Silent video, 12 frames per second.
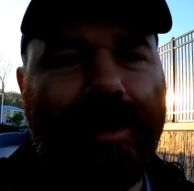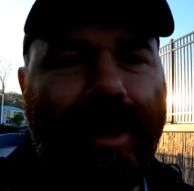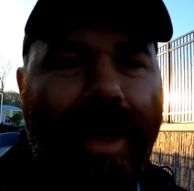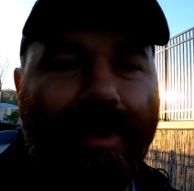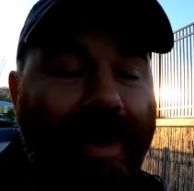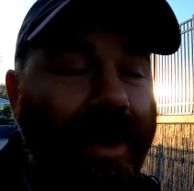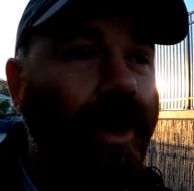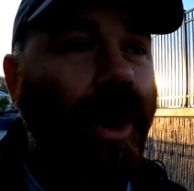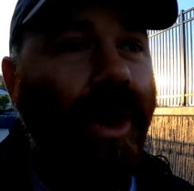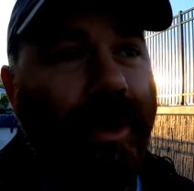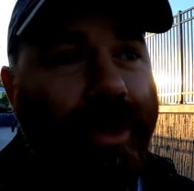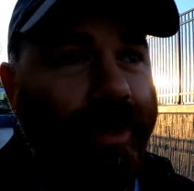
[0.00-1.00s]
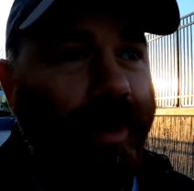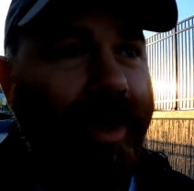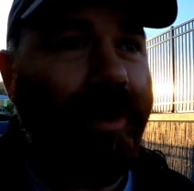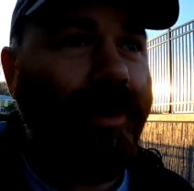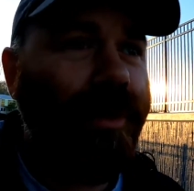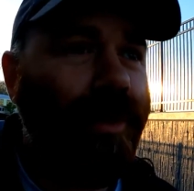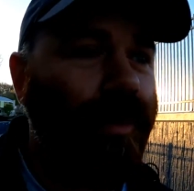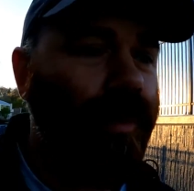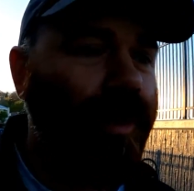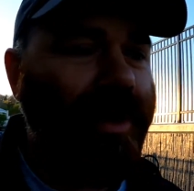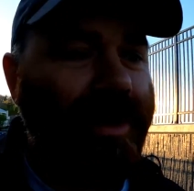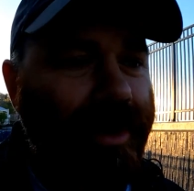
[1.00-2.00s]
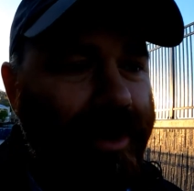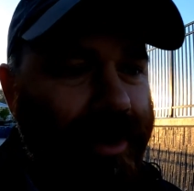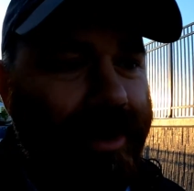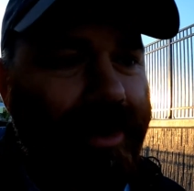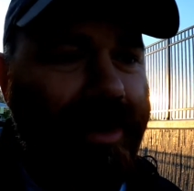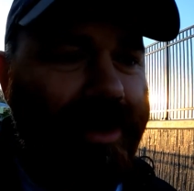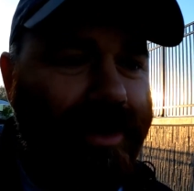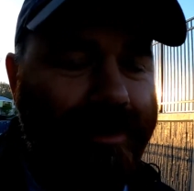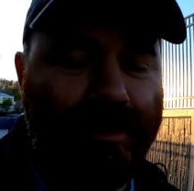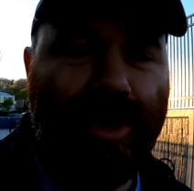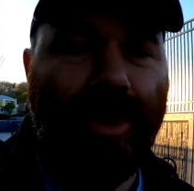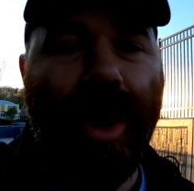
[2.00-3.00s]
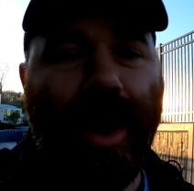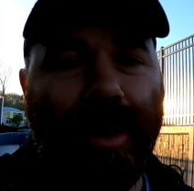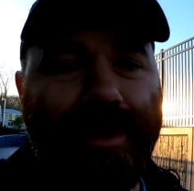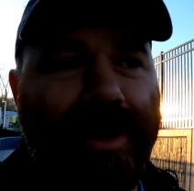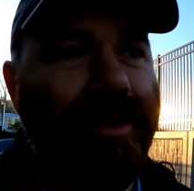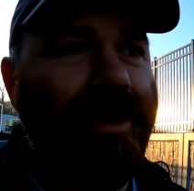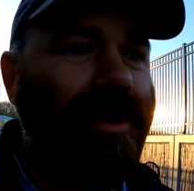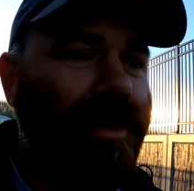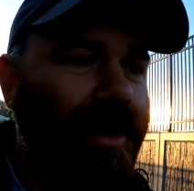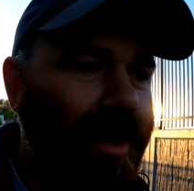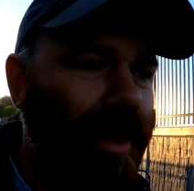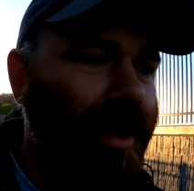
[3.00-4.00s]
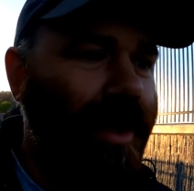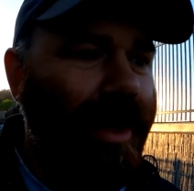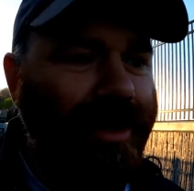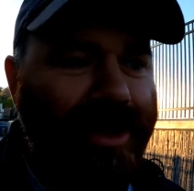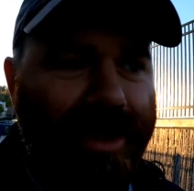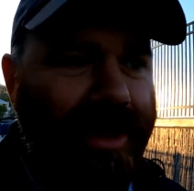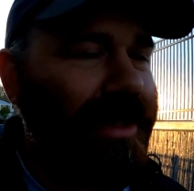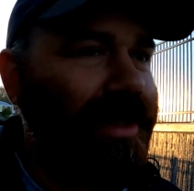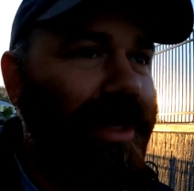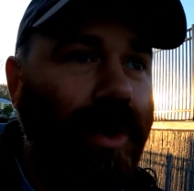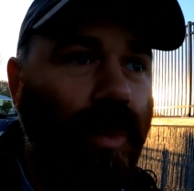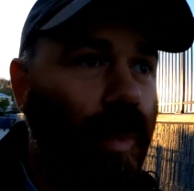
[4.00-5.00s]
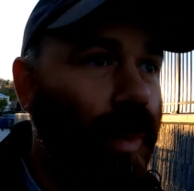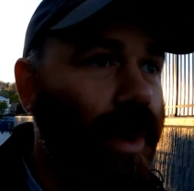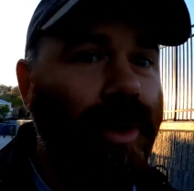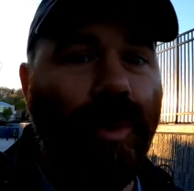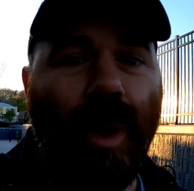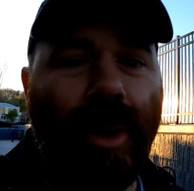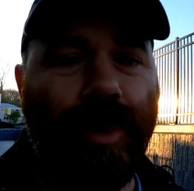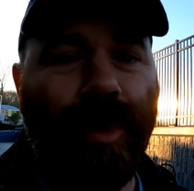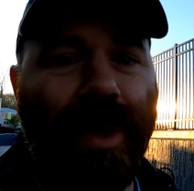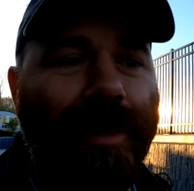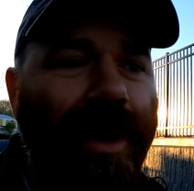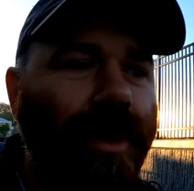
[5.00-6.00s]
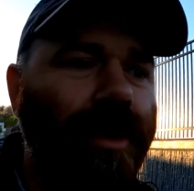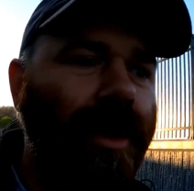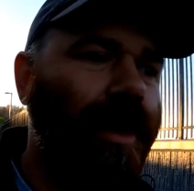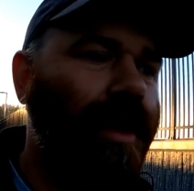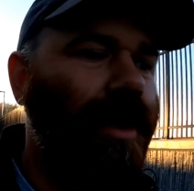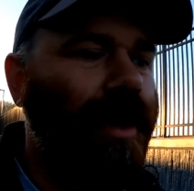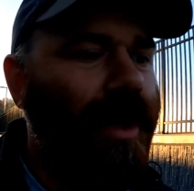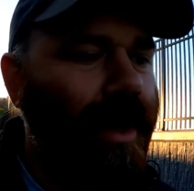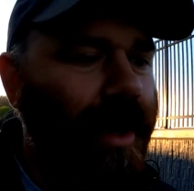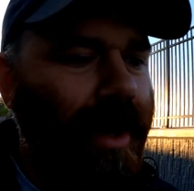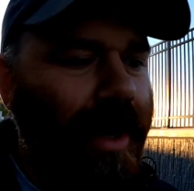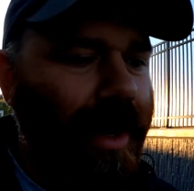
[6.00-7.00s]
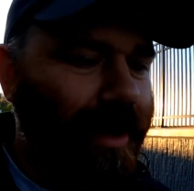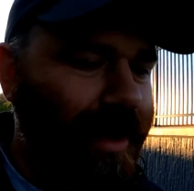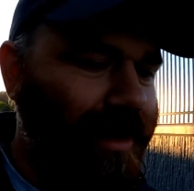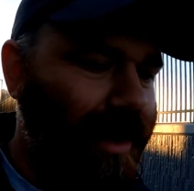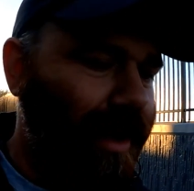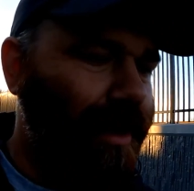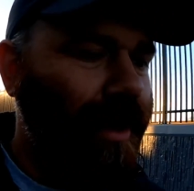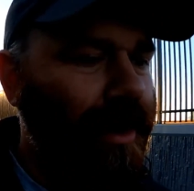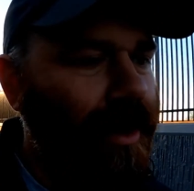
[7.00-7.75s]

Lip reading: And they are arguing with these scribes. And Jesus is like, what are you arguing about? And they said,